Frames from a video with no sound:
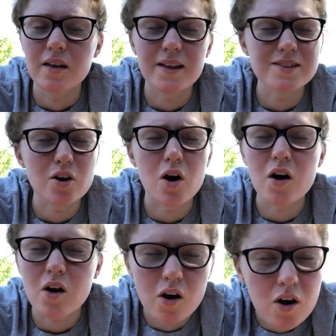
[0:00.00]
that's
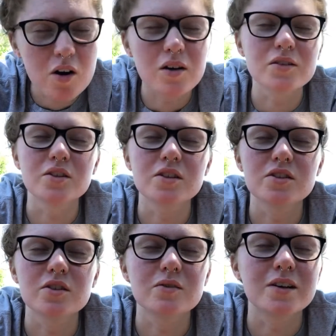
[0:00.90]
all you can
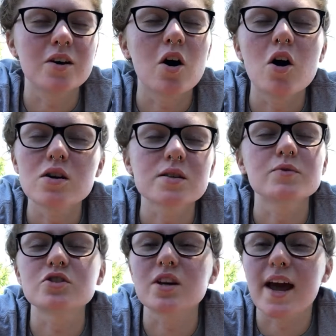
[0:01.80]
do and all
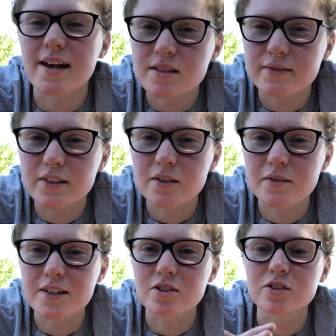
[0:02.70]
someone should ask of
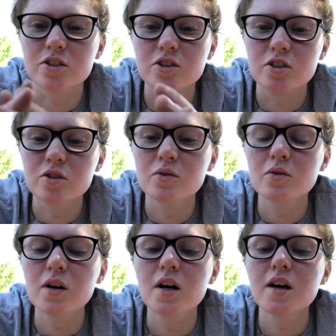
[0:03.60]
you is just to
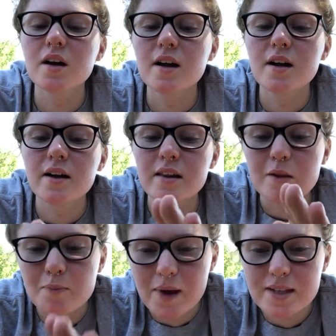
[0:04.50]
do
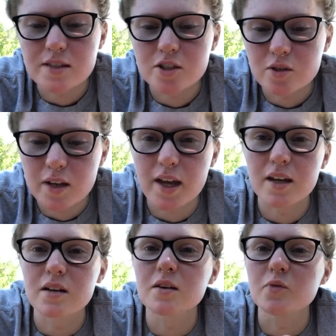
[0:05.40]
the best that you
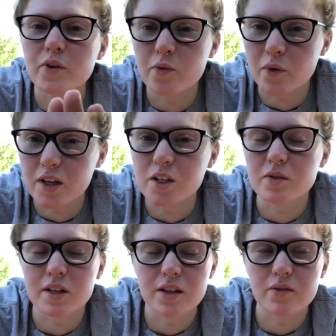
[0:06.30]
can with what you
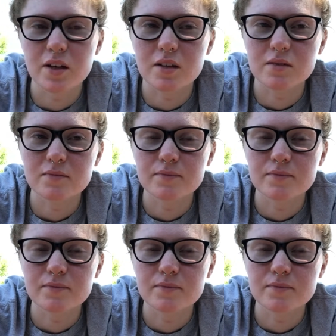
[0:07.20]
are given